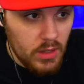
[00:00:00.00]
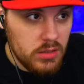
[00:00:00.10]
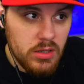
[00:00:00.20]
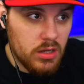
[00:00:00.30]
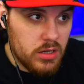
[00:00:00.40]

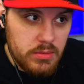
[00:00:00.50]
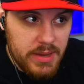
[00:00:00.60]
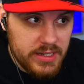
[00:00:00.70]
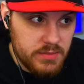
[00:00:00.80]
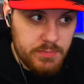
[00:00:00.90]
Y'all could have
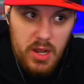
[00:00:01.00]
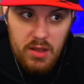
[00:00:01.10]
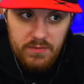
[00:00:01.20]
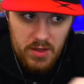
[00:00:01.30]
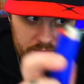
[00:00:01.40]
made
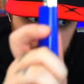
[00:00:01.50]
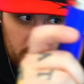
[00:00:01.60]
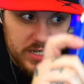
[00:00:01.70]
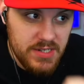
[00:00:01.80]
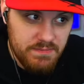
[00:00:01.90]
a
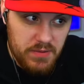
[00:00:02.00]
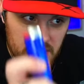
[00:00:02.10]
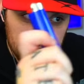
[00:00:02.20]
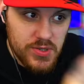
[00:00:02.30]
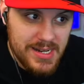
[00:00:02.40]
funny,
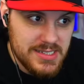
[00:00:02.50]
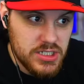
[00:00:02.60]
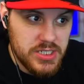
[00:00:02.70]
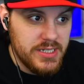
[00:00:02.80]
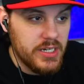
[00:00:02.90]
fun
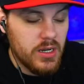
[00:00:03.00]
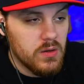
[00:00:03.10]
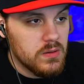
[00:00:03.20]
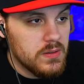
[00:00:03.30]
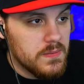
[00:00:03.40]
transition, you know?